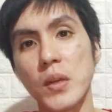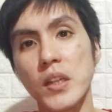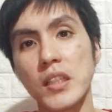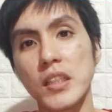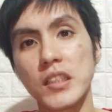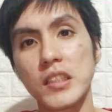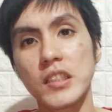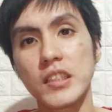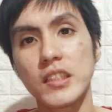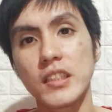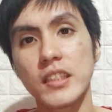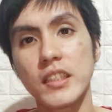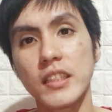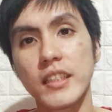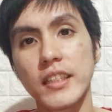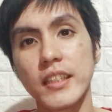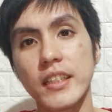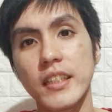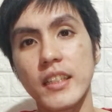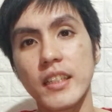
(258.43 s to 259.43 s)
well.
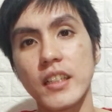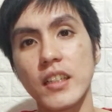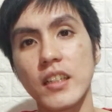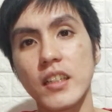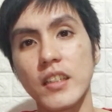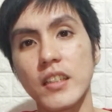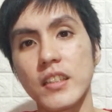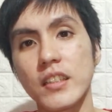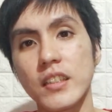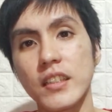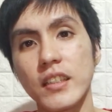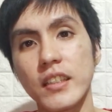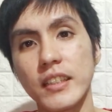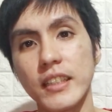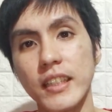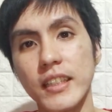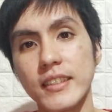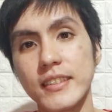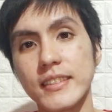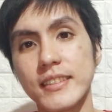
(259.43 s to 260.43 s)

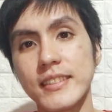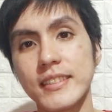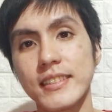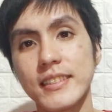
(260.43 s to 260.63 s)
Yes.